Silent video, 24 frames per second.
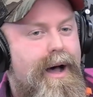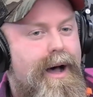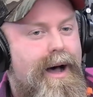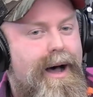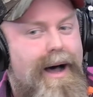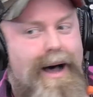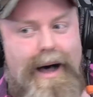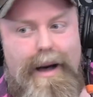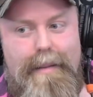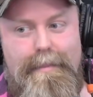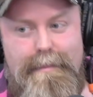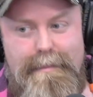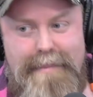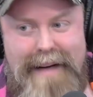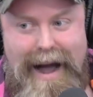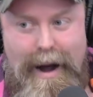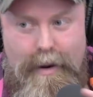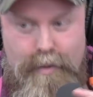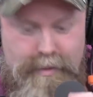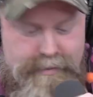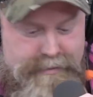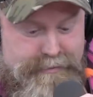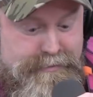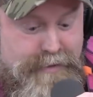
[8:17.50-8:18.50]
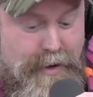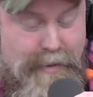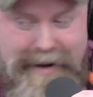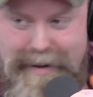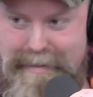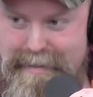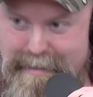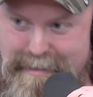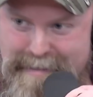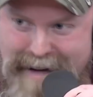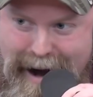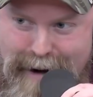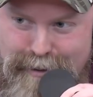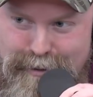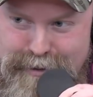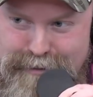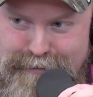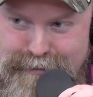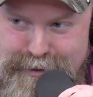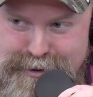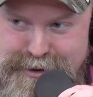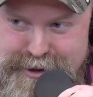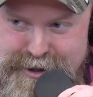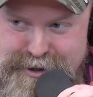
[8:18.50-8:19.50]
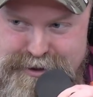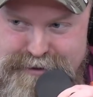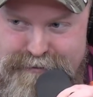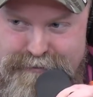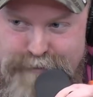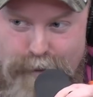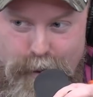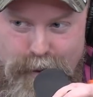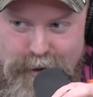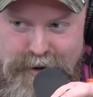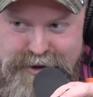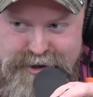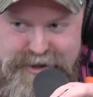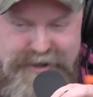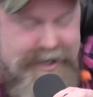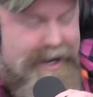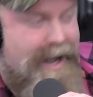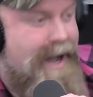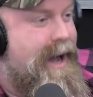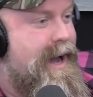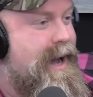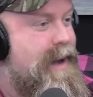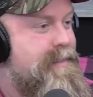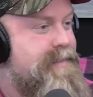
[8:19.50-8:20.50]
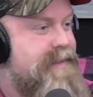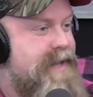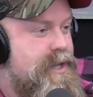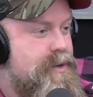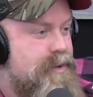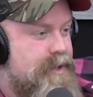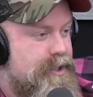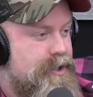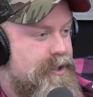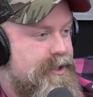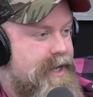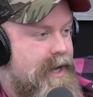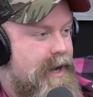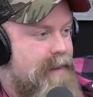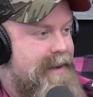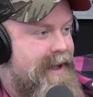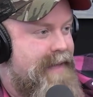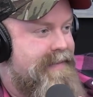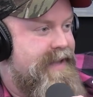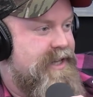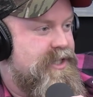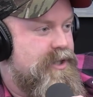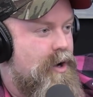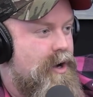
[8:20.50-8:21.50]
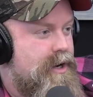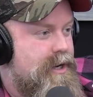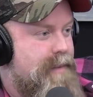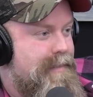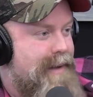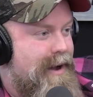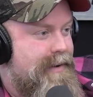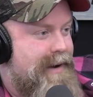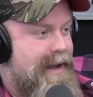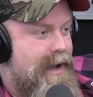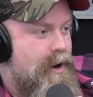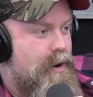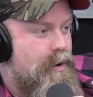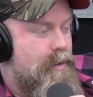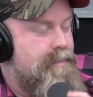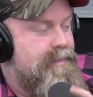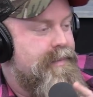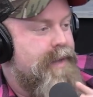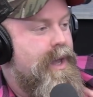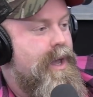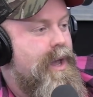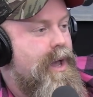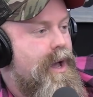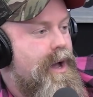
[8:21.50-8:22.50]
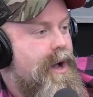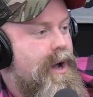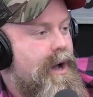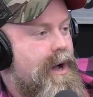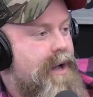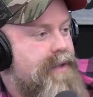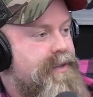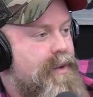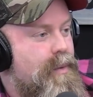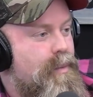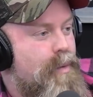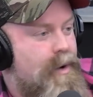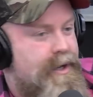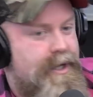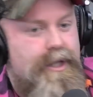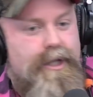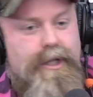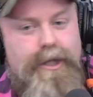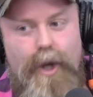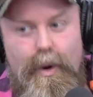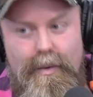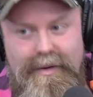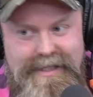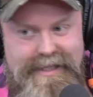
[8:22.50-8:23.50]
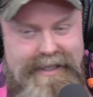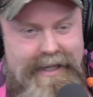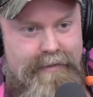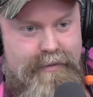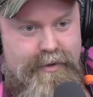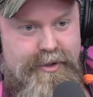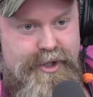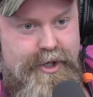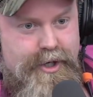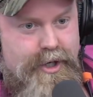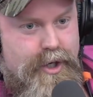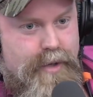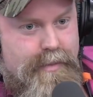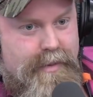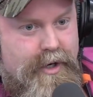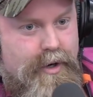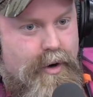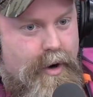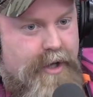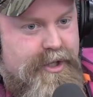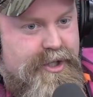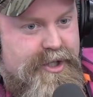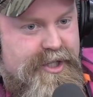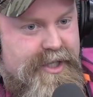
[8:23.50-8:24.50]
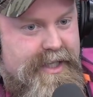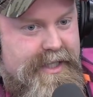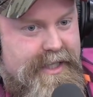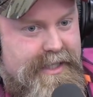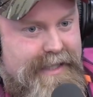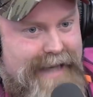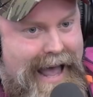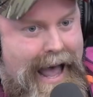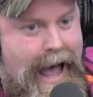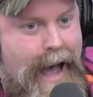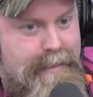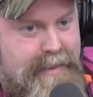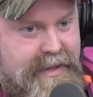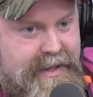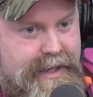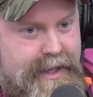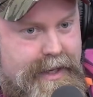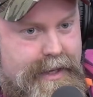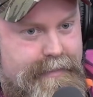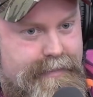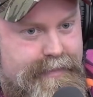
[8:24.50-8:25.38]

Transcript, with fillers: Power versus Force that you can look up. And they talk about how one of the lowest levels in human consciousness is apathy,